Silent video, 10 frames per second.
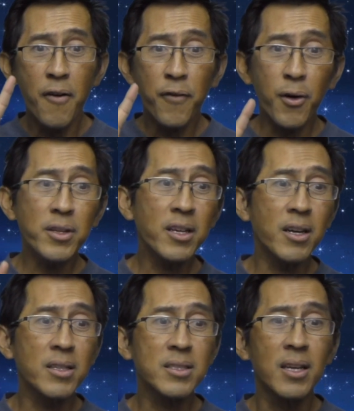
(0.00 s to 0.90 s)
for
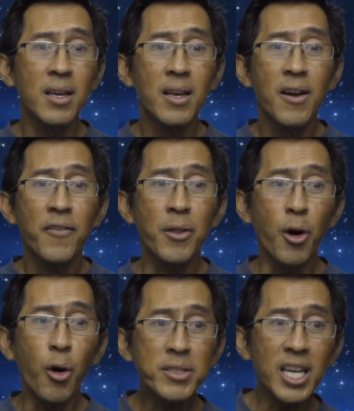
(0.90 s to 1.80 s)
years from the
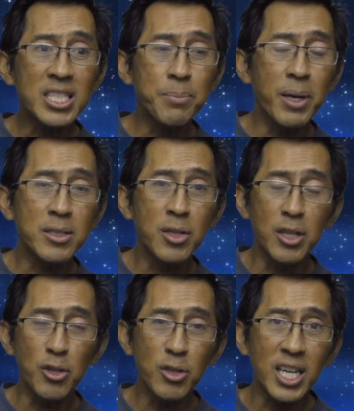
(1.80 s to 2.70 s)
Old Testament to the
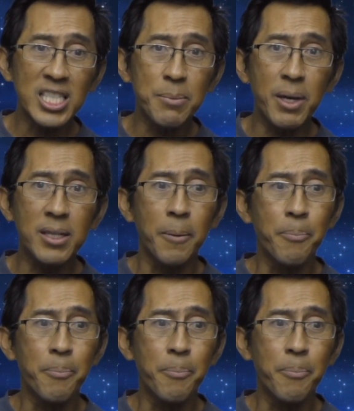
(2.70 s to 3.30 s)
New Testament,